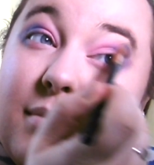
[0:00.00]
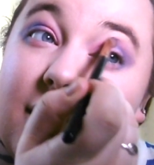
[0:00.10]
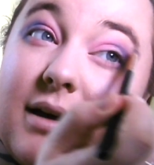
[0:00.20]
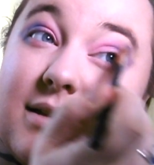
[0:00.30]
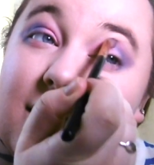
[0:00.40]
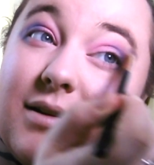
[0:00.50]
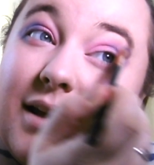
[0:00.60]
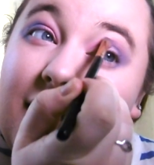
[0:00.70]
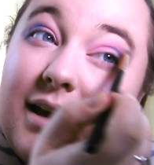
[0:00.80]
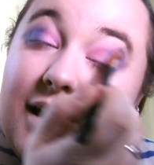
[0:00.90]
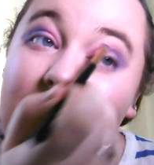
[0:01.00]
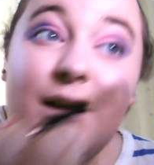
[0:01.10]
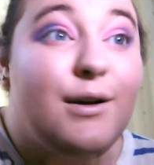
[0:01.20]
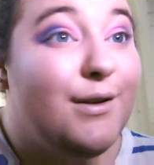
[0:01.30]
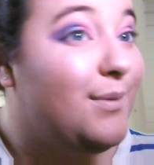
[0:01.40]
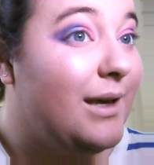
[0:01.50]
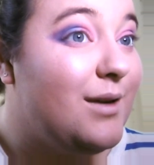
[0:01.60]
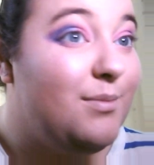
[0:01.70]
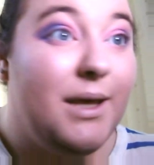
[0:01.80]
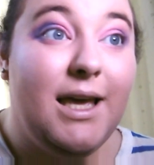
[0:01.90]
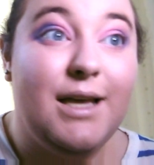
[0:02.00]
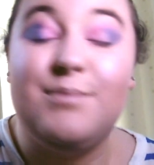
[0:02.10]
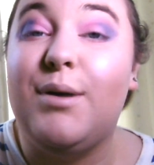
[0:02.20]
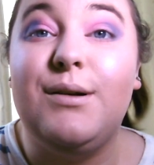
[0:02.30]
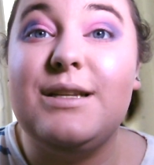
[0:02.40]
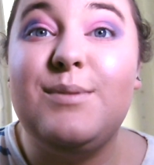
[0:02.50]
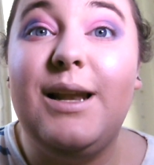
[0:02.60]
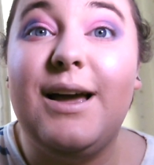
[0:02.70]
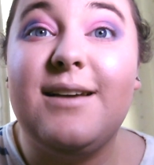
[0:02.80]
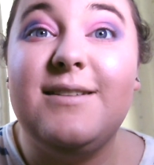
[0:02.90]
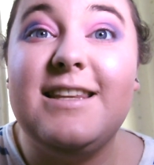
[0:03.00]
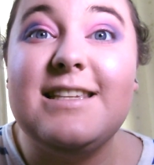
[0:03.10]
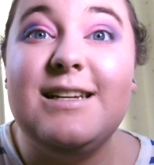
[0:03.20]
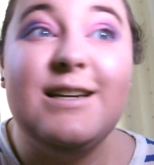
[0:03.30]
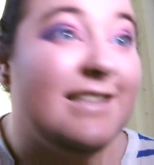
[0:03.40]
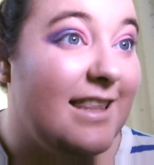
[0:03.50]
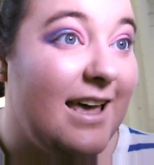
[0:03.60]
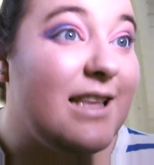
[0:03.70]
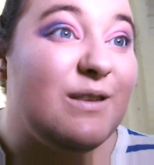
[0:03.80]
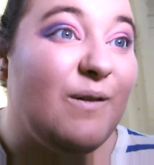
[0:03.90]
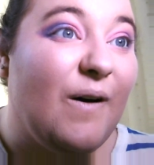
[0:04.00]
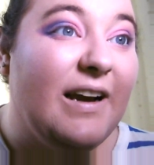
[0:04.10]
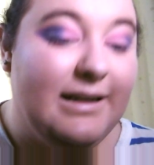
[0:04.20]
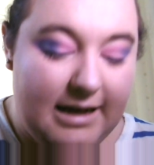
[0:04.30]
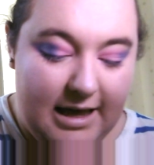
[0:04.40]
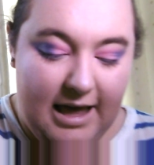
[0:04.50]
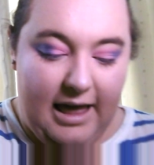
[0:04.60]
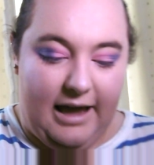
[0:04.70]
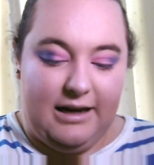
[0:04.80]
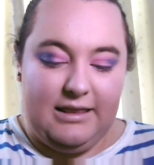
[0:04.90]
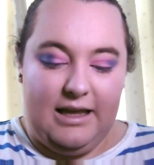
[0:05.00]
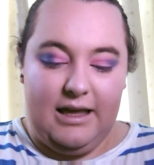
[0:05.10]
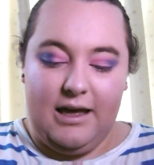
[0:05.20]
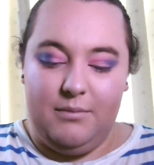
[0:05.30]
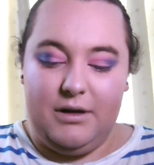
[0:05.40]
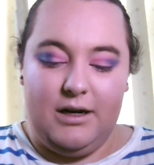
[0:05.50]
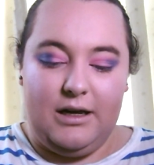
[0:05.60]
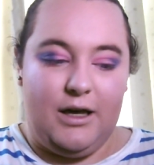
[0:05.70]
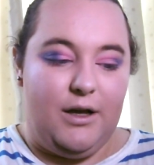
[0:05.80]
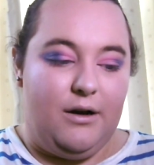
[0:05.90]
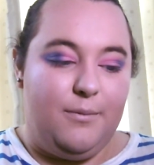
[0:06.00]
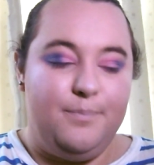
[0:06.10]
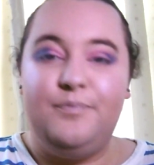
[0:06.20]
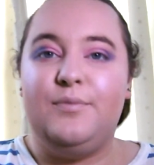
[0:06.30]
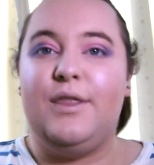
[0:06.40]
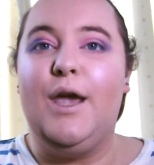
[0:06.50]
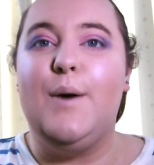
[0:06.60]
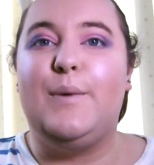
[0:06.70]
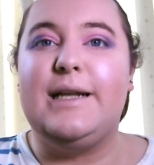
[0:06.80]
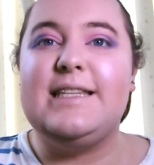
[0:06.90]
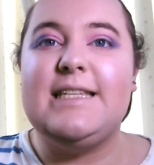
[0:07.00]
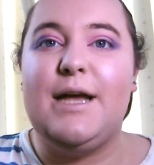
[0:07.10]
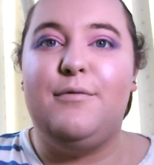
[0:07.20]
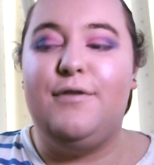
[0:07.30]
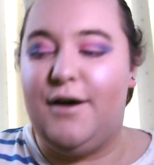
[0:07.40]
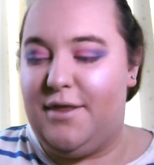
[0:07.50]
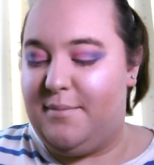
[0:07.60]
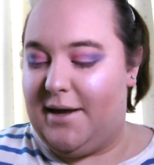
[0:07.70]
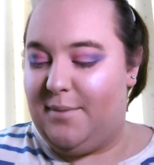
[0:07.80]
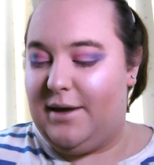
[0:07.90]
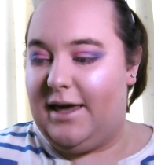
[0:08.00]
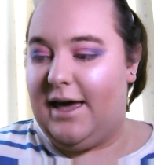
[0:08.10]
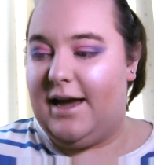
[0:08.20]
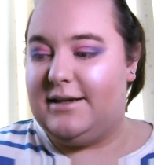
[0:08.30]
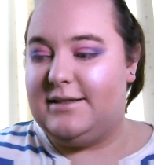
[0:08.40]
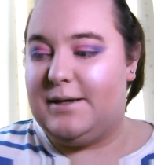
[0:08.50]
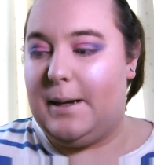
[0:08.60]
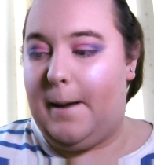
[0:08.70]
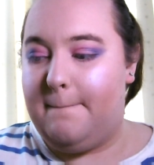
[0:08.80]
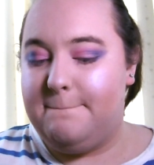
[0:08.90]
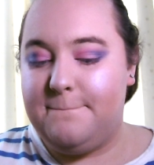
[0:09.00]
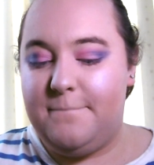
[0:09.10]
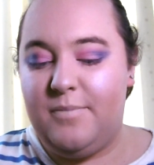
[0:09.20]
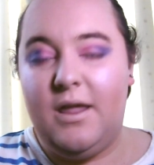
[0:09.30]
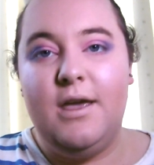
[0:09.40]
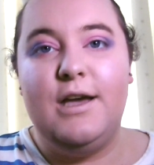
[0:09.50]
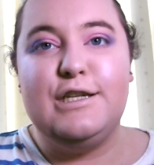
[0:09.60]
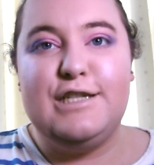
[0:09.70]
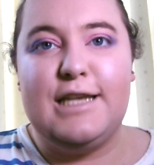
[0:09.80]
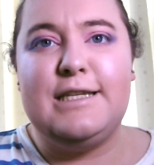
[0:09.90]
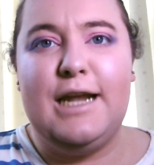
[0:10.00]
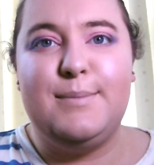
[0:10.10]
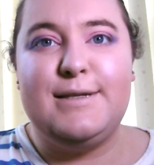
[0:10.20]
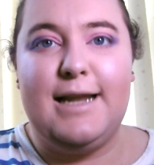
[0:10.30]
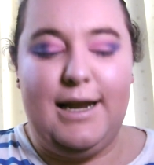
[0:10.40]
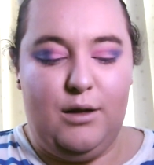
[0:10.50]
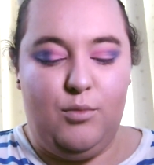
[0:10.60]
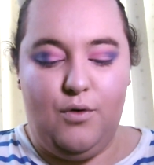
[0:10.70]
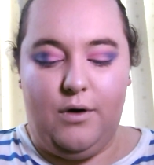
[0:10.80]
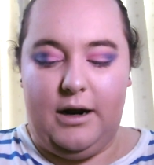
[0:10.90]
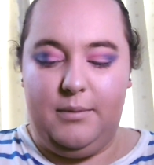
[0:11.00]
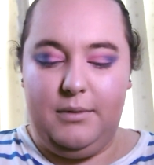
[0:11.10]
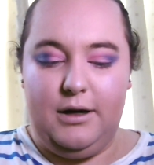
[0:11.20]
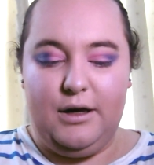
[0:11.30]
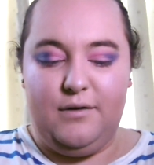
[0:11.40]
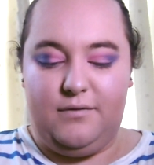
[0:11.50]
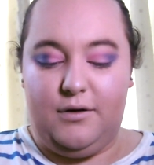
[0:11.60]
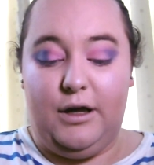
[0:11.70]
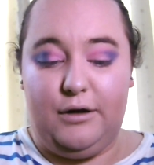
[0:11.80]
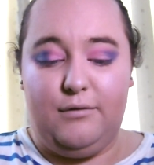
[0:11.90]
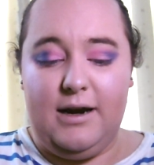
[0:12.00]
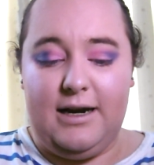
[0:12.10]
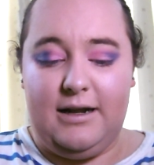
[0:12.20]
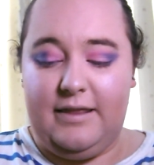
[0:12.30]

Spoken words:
But that's okay, because we can be as bold as we like with this look, so that's fine. And I think I'm going to go one step further maybe and jazz it up slightly more, and I'm going to go for a green.